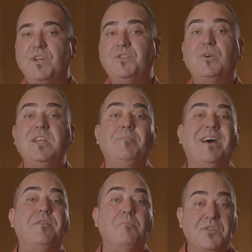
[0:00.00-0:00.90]
We're talking
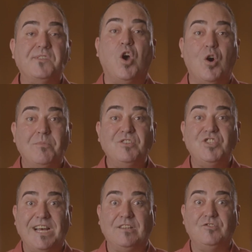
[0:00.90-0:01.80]
about the most common
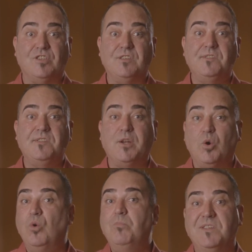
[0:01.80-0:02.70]
challenges that
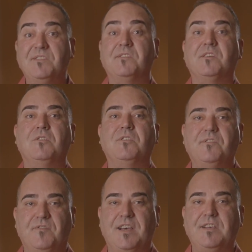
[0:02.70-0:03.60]
all business owners
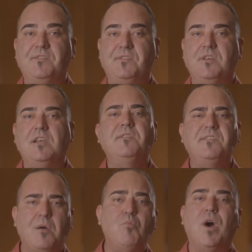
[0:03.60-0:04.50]
face in
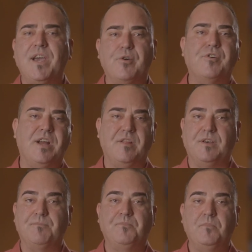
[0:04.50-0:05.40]
some way or another: